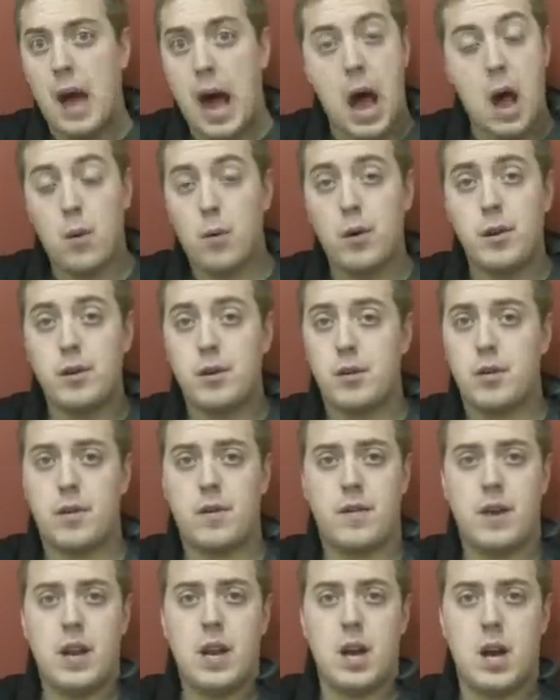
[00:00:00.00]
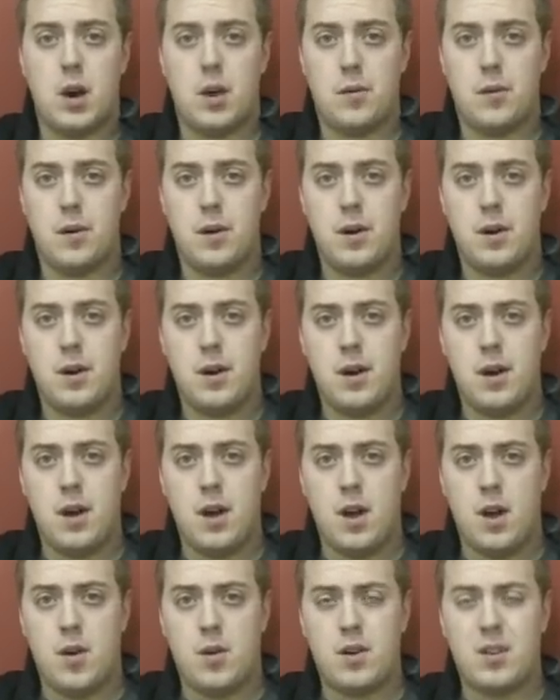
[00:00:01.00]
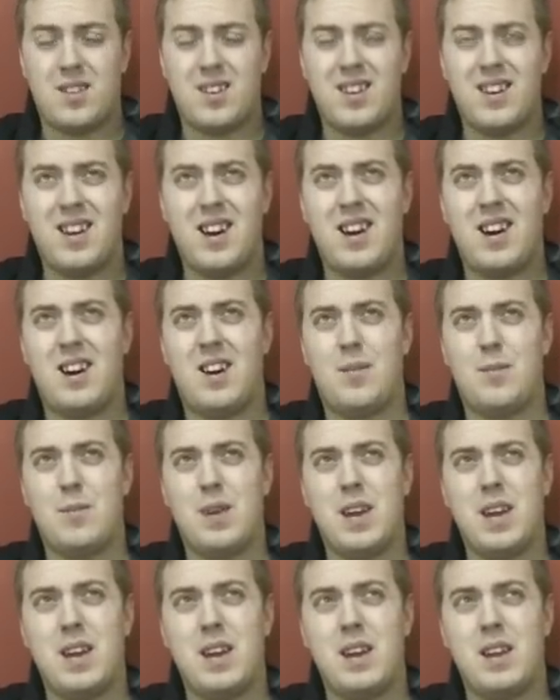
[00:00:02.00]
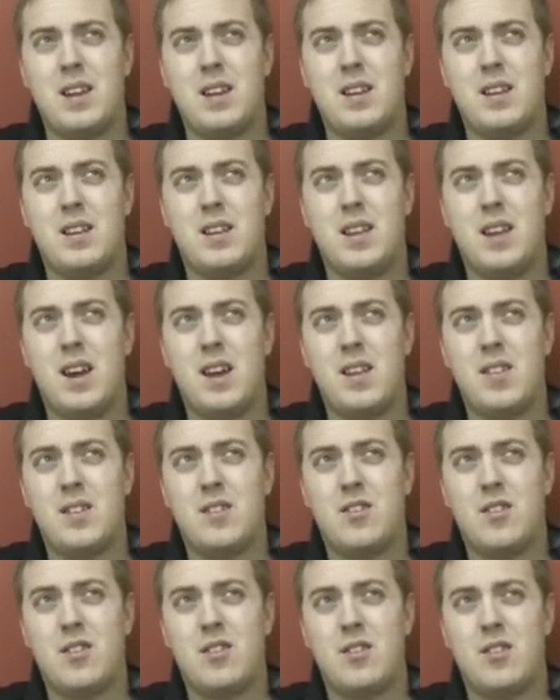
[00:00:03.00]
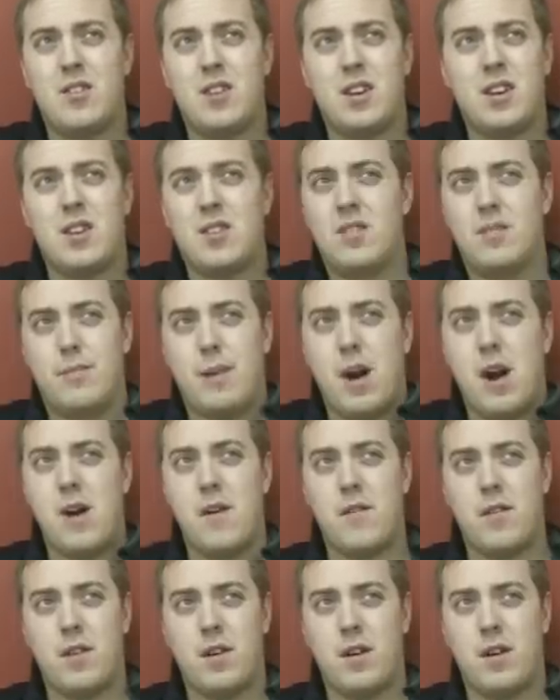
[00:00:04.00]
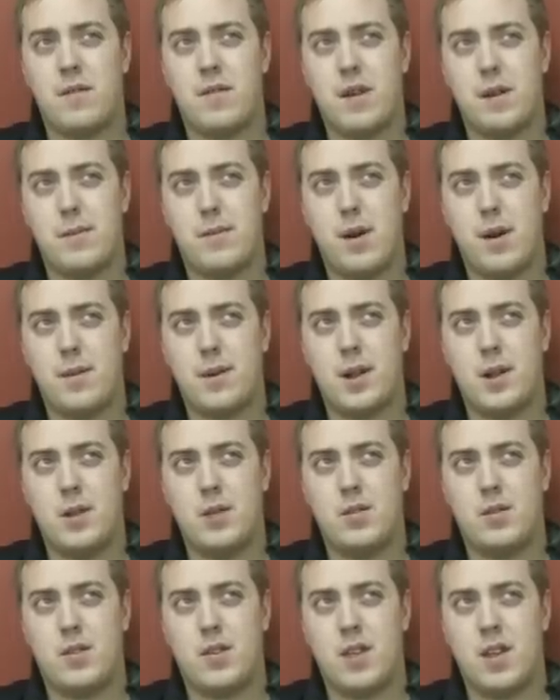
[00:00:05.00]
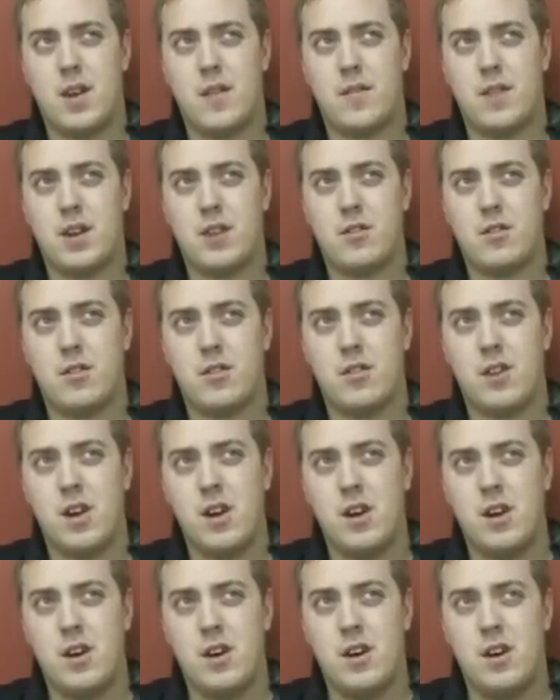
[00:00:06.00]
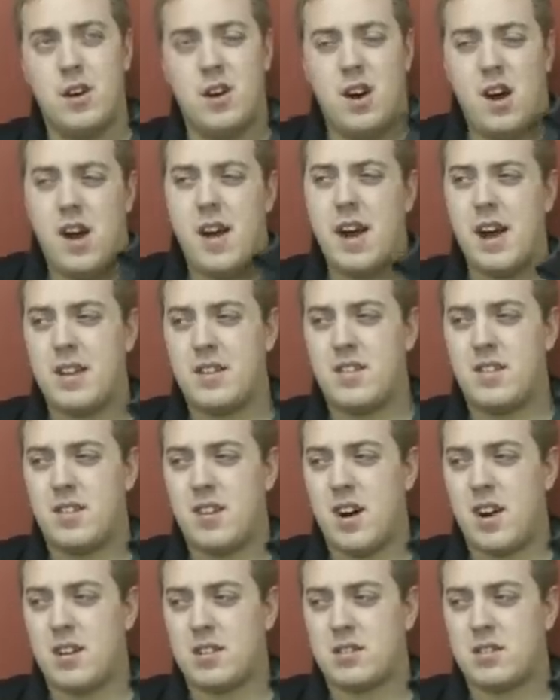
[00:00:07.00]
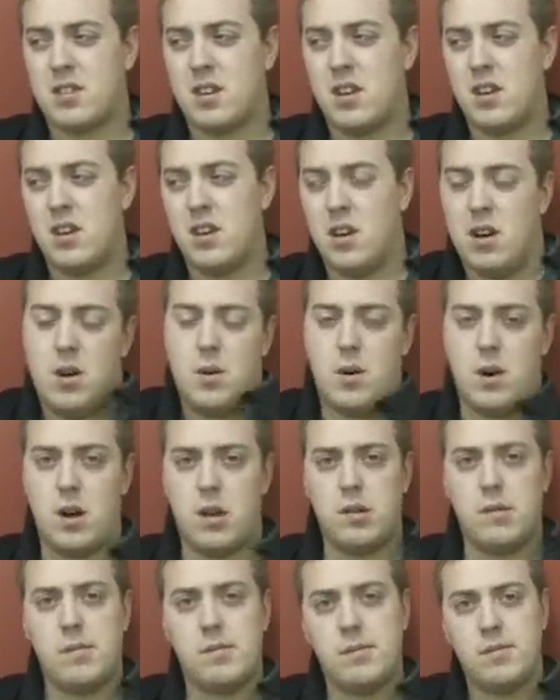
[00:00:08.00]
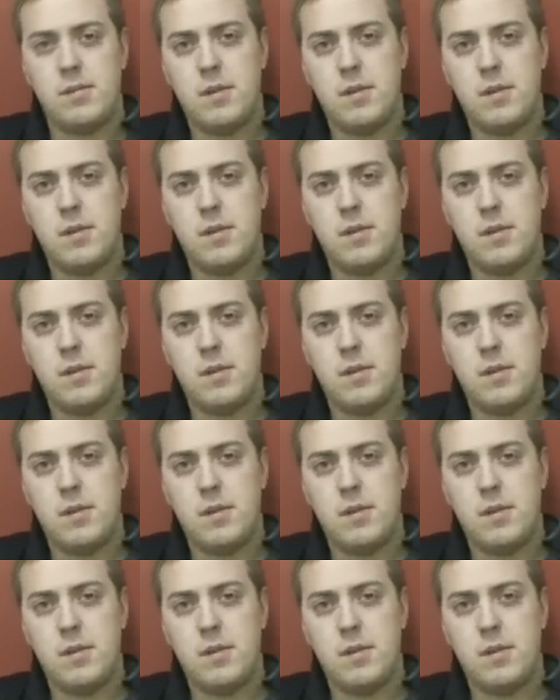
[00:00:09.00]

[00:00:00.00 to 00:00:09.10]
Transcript: I wouldn't do the video. I would have said, oh man, yeah, the Justice League isn't powerful enough. They'd probably lose to the Avengers. Oh, that sucks. Oh well.